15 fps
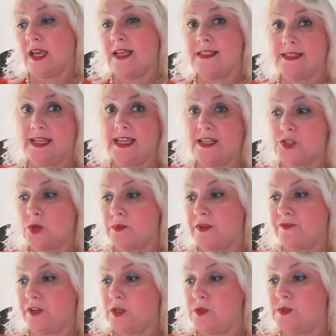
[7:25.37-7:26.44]
stick it up the
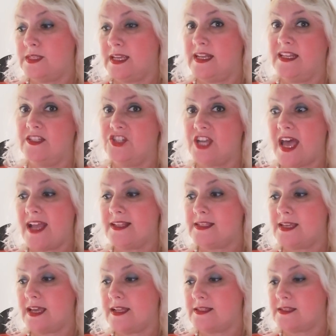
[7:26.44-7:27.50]
floozy and inject
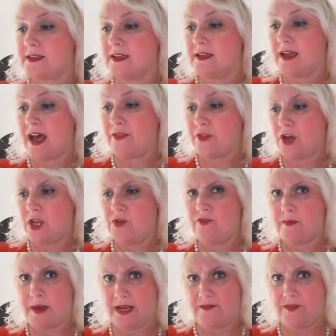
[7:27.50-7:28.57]
it. I thought you were a
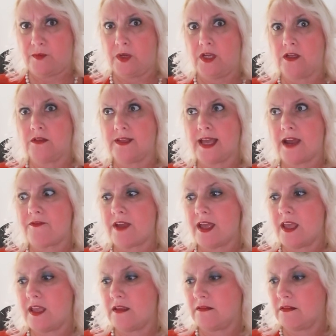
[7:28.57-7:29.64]
man of the world, Gary.